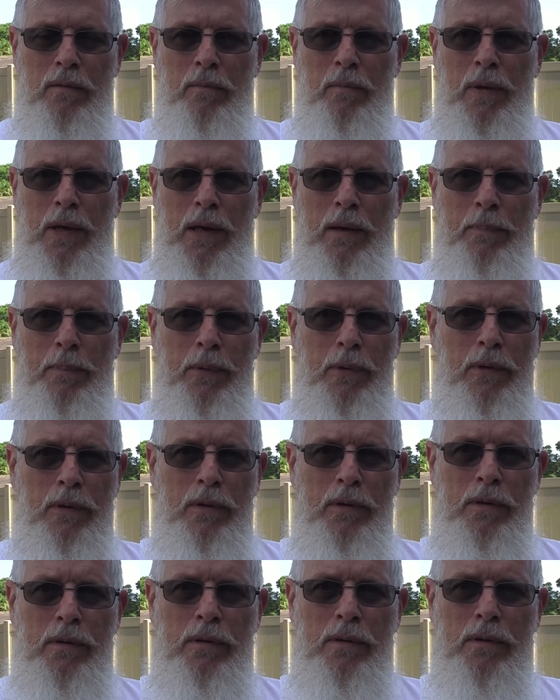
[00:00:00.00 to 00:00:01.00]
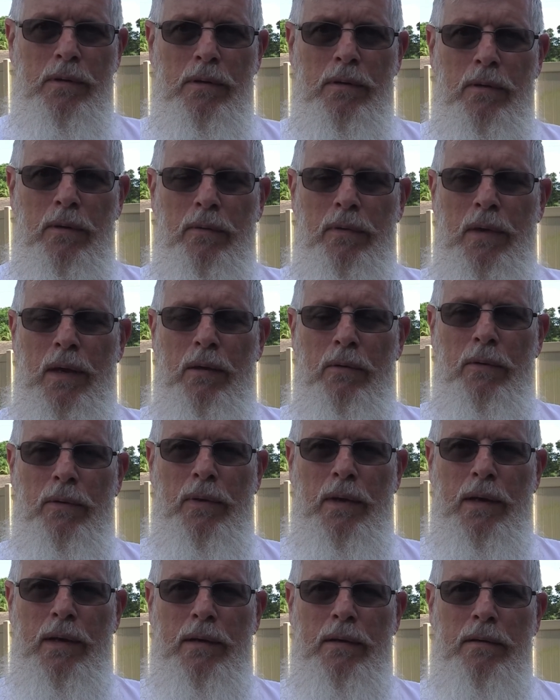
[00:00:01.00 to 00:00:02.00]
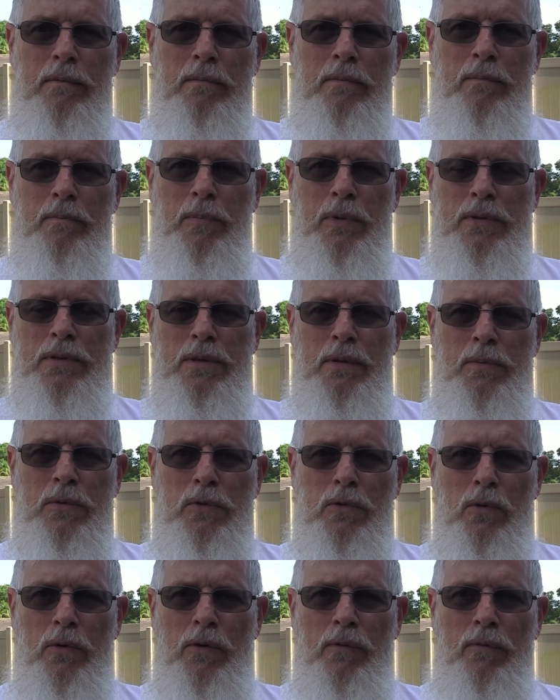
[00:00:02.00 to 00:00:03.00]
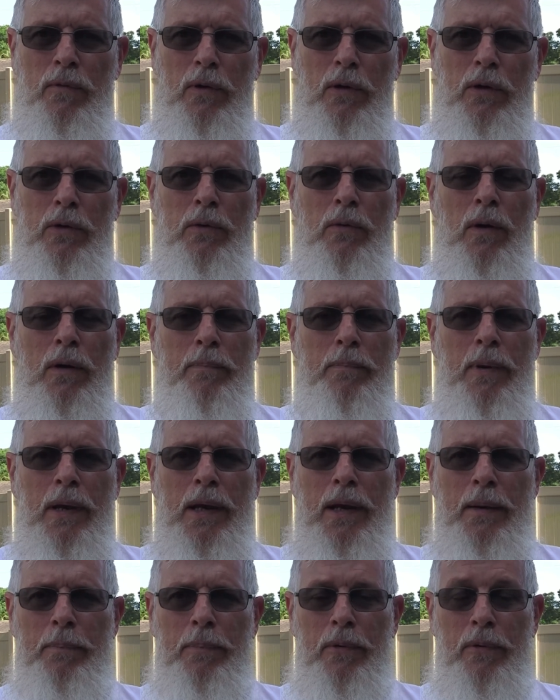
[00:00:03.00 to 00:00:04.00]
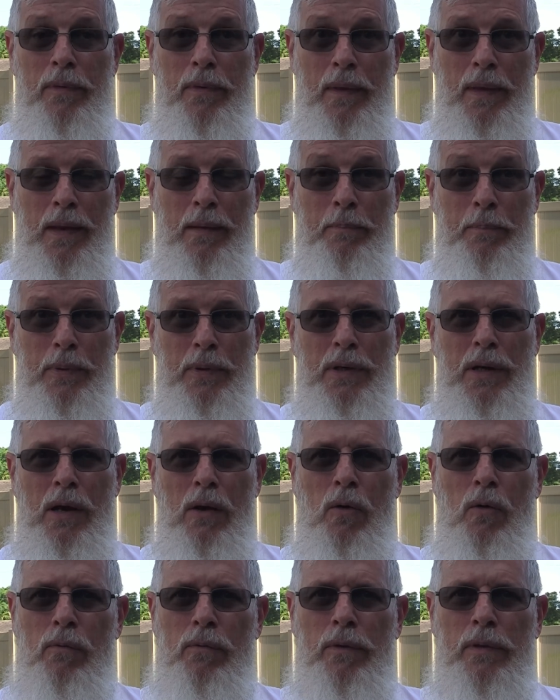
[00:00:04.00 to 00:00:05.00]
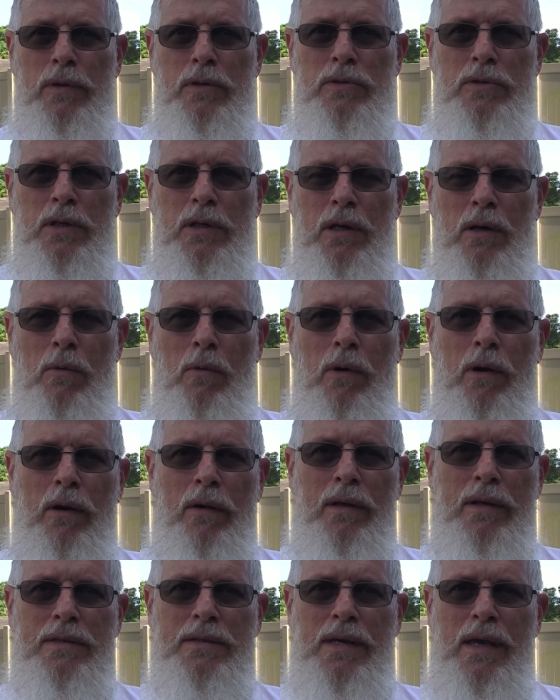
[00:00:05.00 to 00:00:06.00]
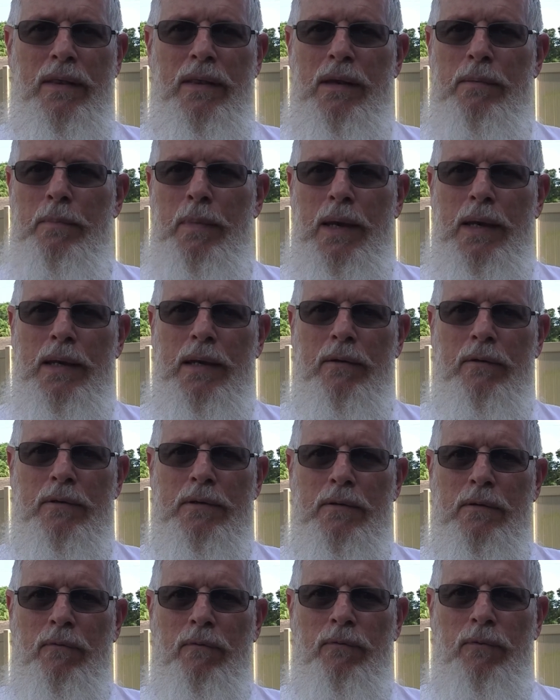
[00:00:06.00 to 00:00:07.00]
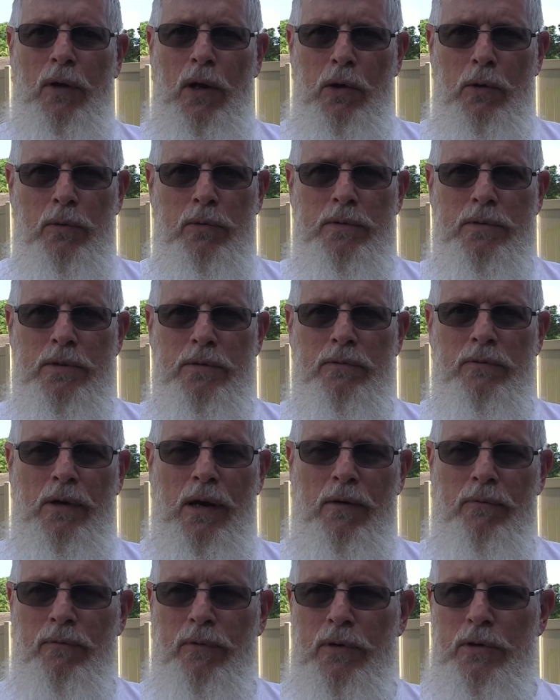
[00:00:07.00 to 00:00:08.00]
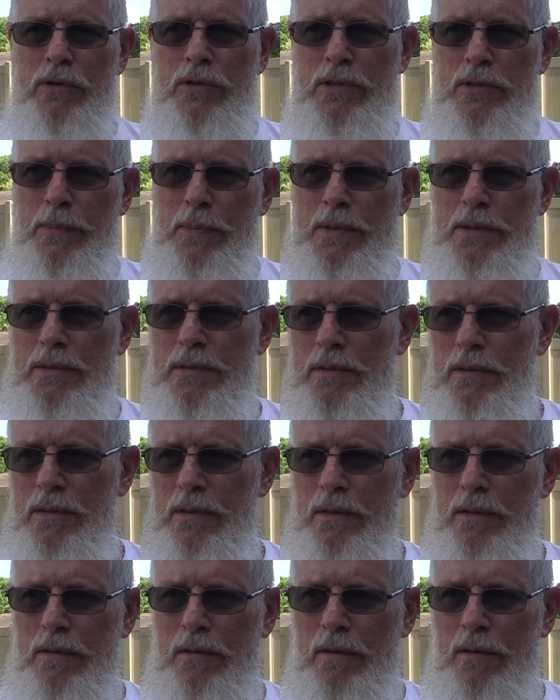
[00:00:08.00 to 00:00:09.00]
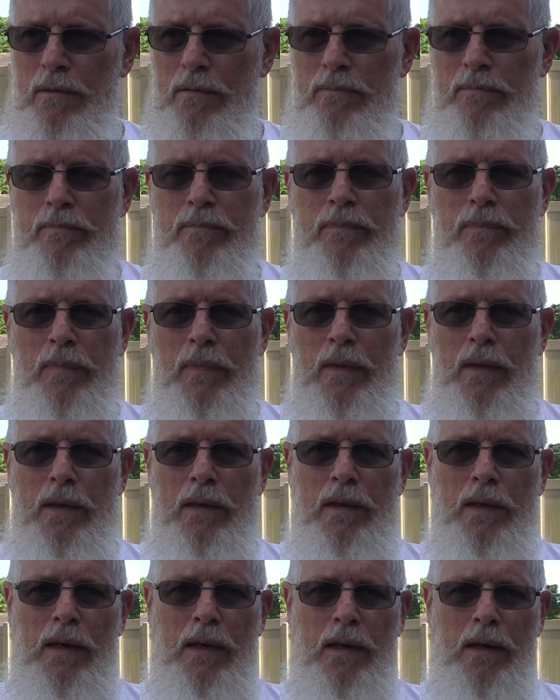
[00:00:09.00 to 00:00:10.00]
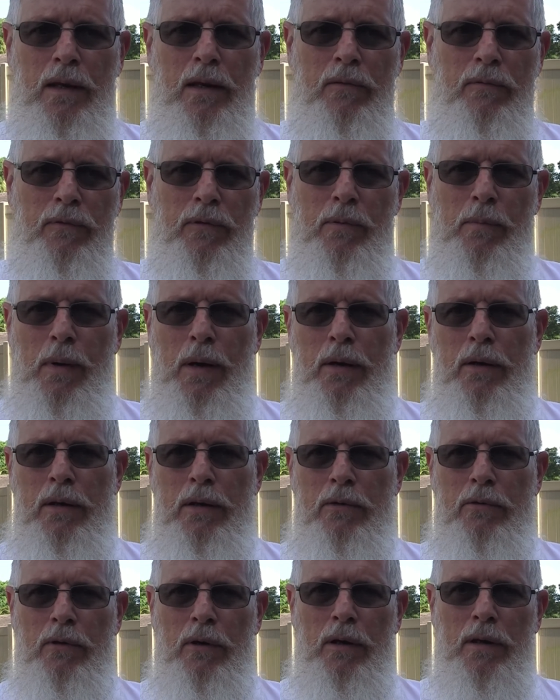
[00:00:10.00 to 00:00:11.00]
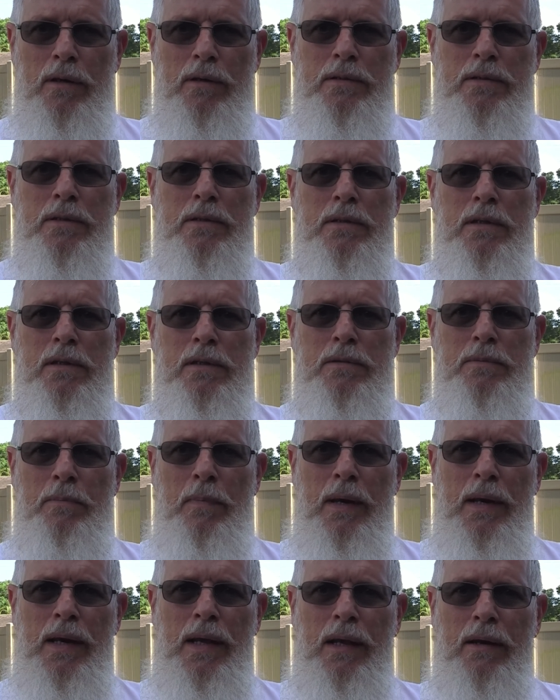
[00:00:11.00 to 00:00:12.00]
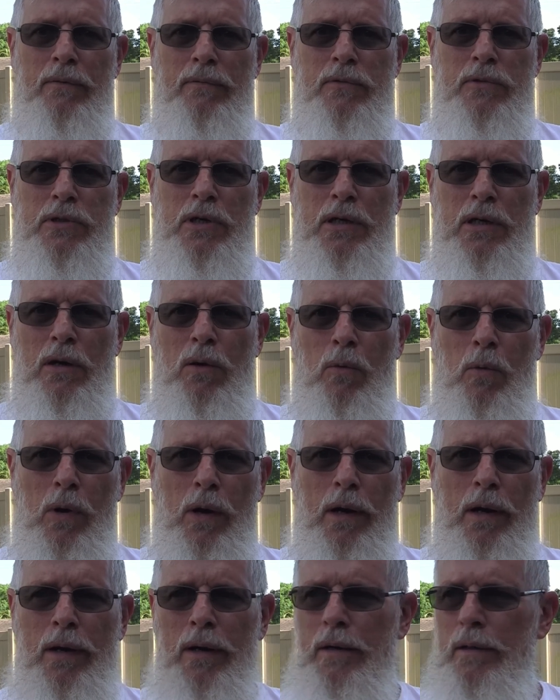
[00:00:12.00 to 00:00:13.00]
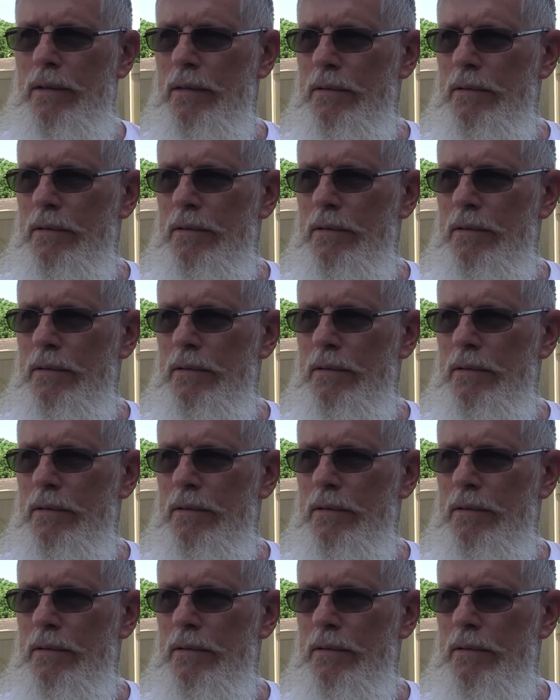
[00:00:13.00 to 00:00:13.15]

paper, or they put some sort of glue on paper and then they put it over the chicken wire. That's how they make floats, right, for Christmas and for Mardi Gras. It's made out of chicken wire.